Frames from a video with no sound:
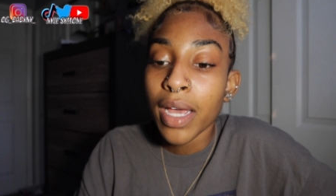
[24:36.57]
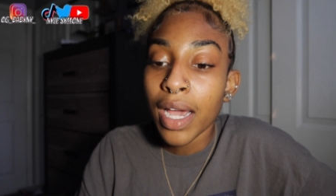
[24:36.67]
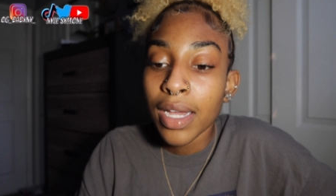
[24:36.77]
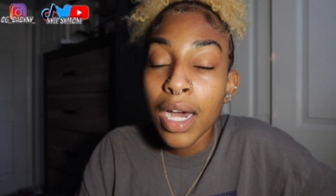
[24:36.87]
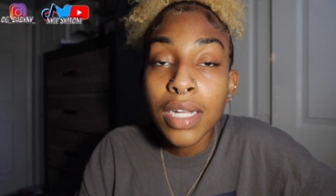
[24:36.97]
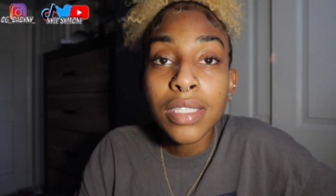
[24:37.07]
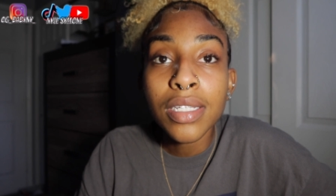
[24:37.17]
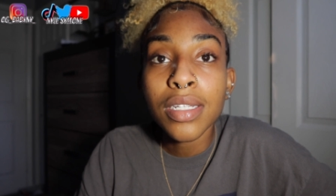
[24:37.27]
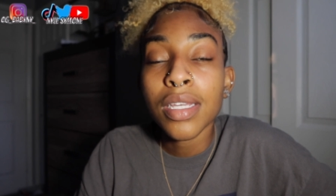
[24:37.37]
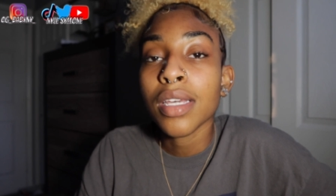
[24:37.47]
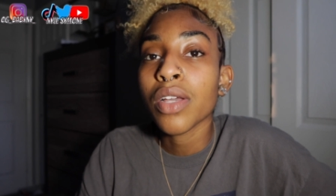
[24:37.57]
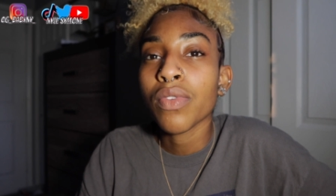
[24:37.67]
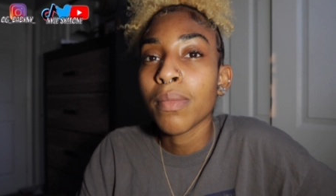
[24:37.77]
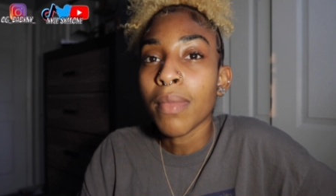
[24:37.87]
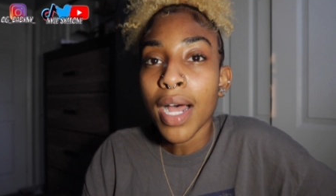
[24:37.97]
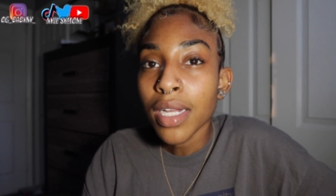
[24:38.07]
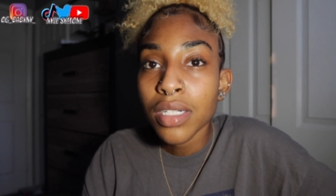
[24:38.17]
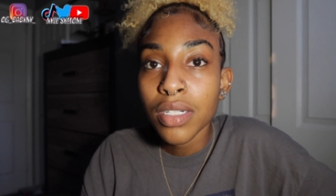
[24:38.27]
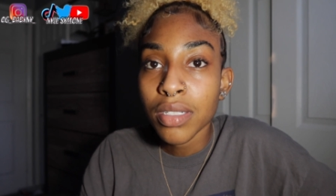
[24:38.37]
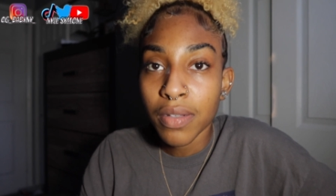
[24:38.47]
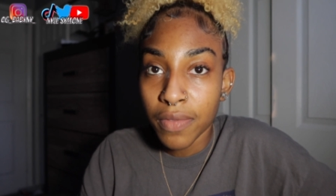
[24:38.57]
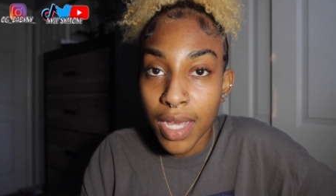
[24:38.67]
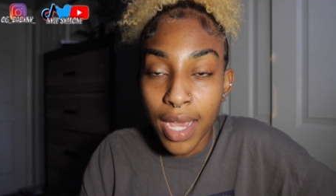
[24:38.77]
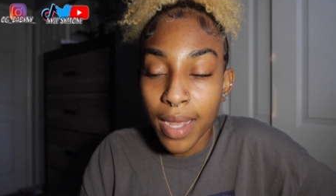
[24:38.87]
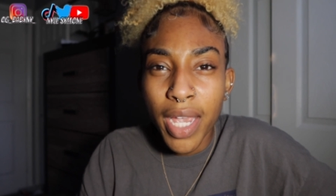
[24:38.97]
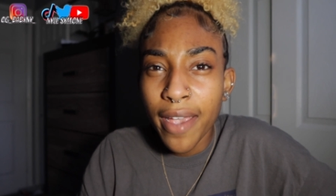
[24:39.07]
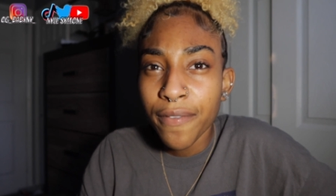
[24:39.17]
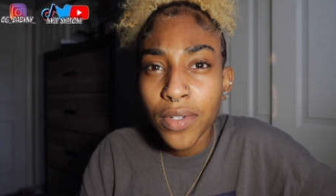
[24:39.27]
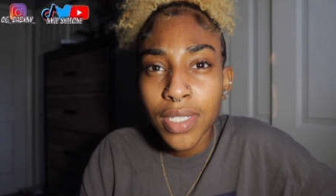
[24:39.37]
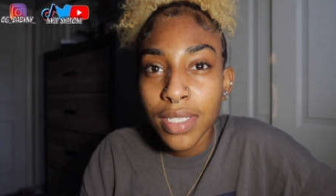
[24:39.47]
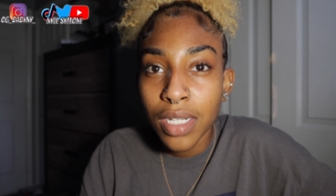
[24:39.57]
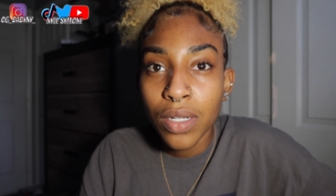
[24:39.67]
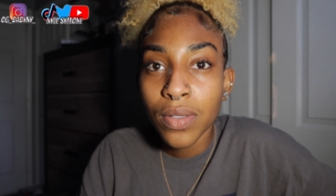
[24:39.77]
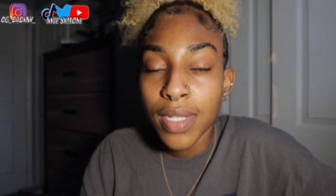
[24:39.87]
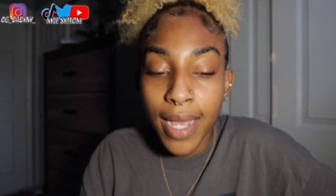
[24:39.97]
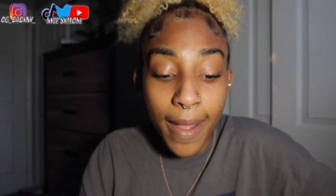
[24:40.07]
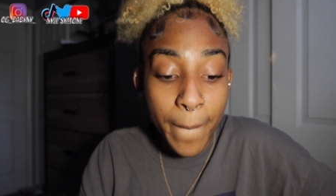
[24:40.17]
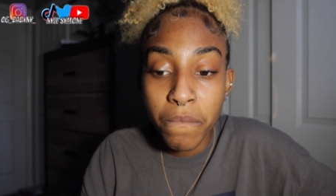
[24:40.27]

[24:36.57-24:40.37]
I constantly get reminders of that every single day.